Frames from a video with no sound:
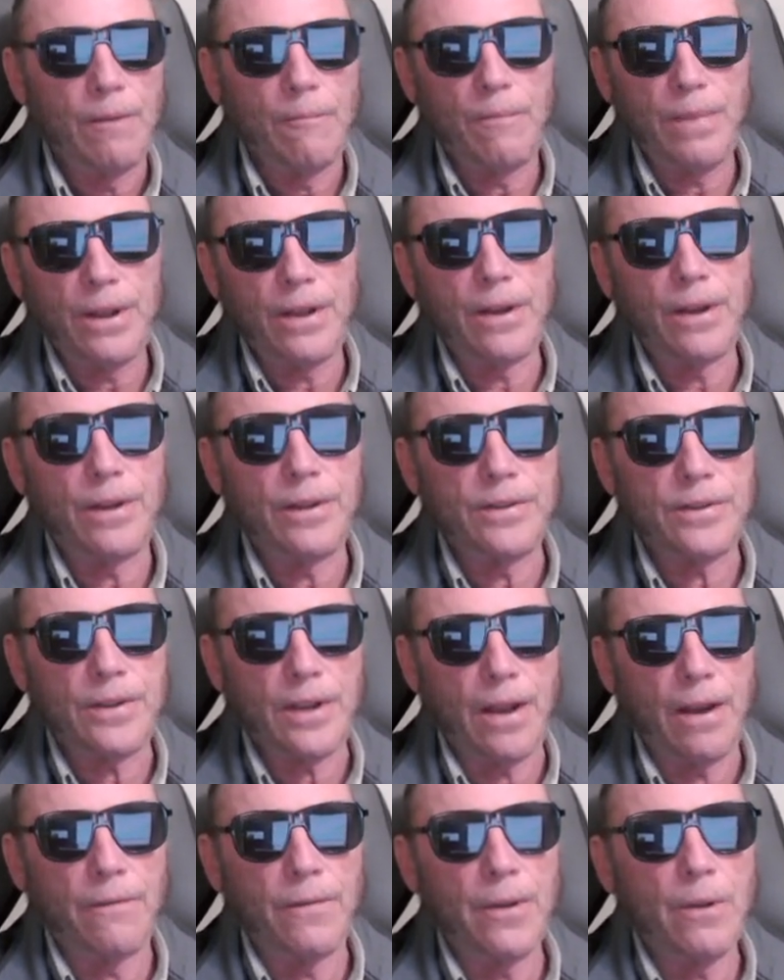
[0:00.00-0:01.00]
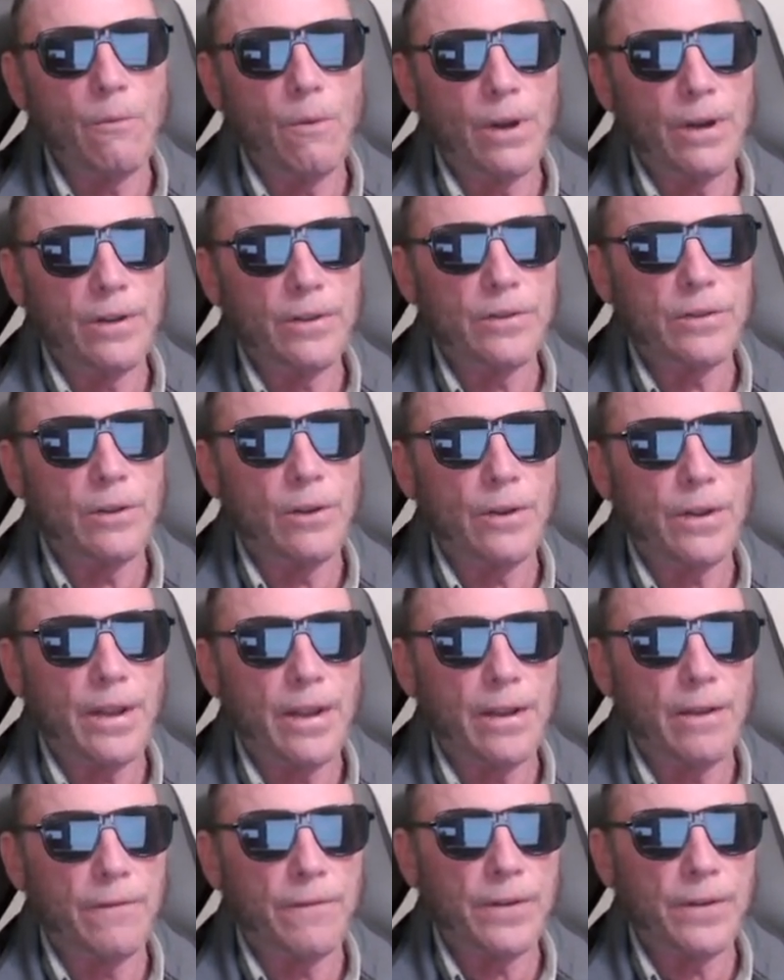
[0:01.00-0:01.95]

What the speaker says: because everyone is looking